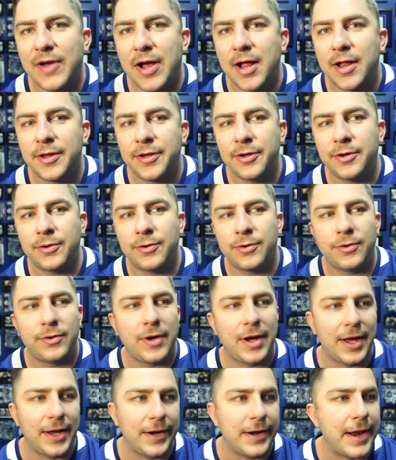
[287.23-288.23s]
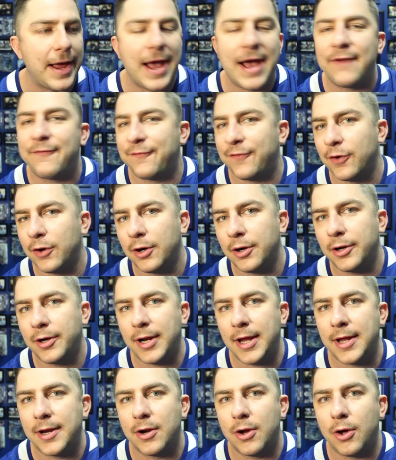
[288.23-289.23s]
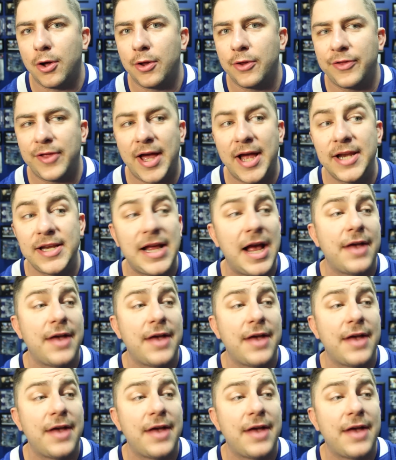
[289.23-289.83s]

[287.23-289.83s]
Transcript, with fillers: value and effort and all that,